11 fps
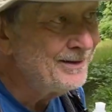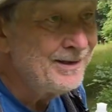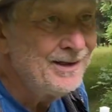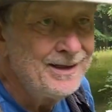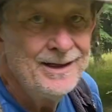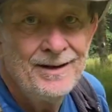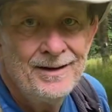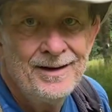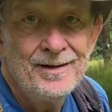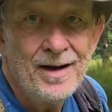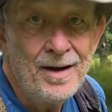That was quite a
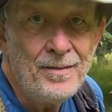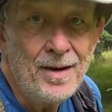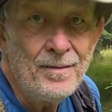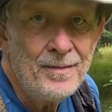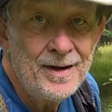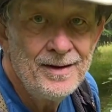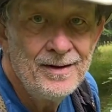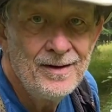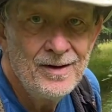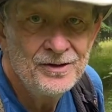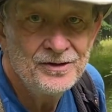quite a
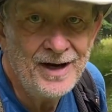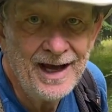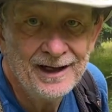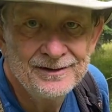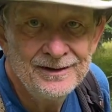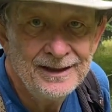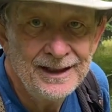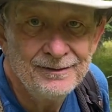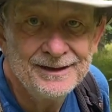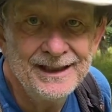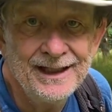surprise. Snacks and
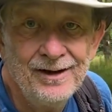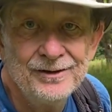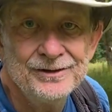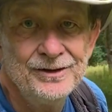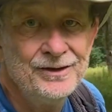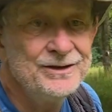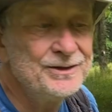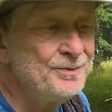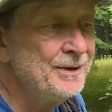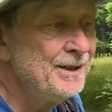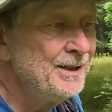everything else and we just
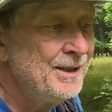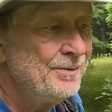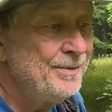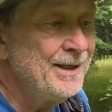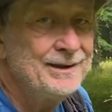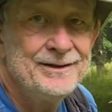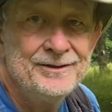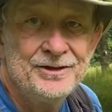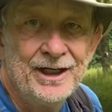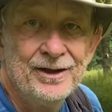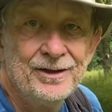chairs.
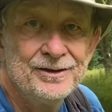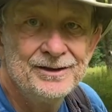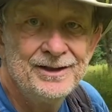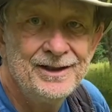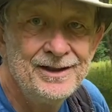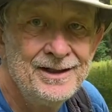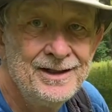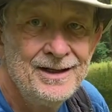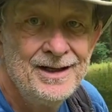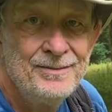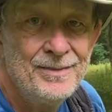Yeah, chairs. Chairs to sit
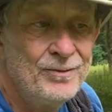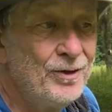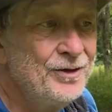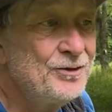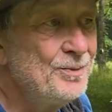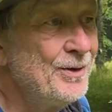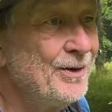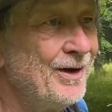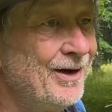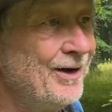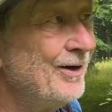in. But what a
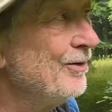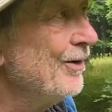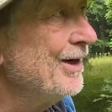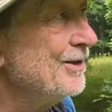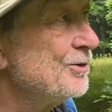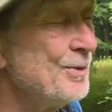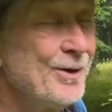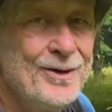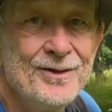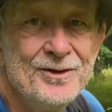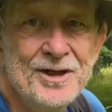uh, great
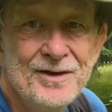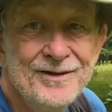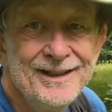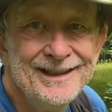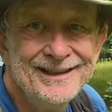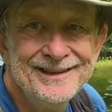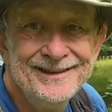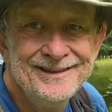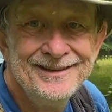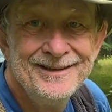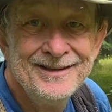spirit of giving and
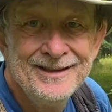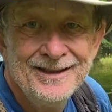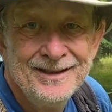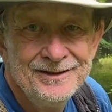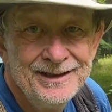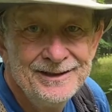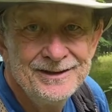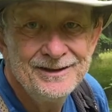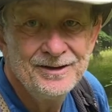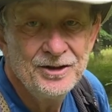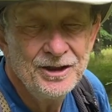
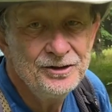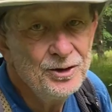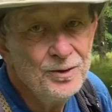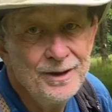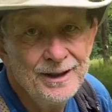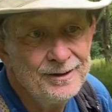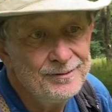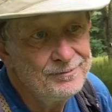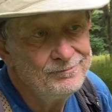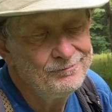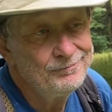she's she's doing it
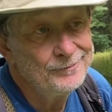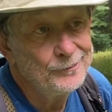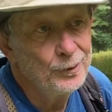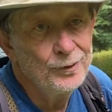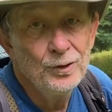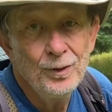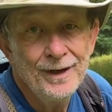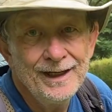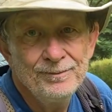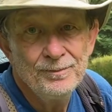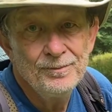during the
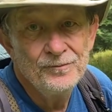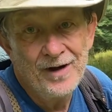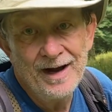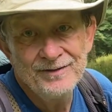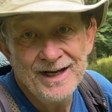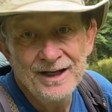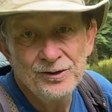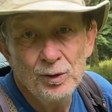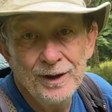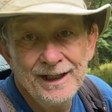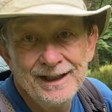week, yeah. five days a
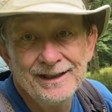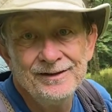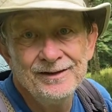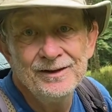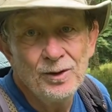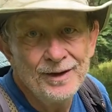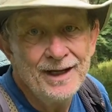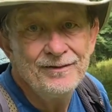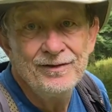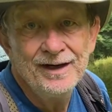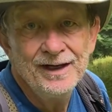week and going out
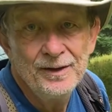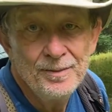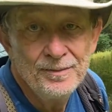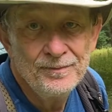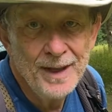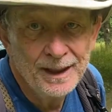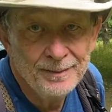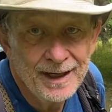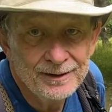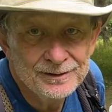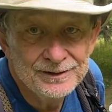and finding the
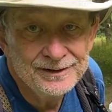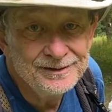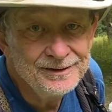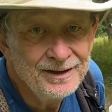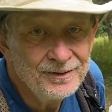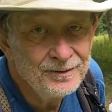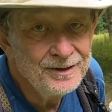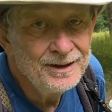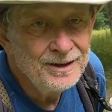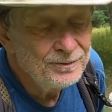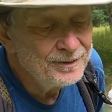backpackers. Yeah, that's
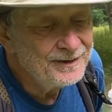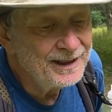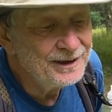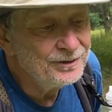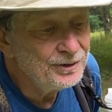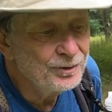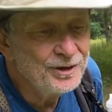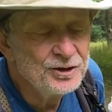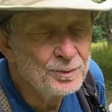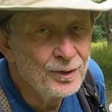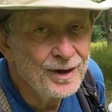great. We thank great. you. You're an
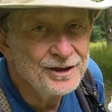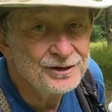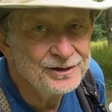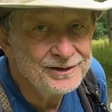inspiration.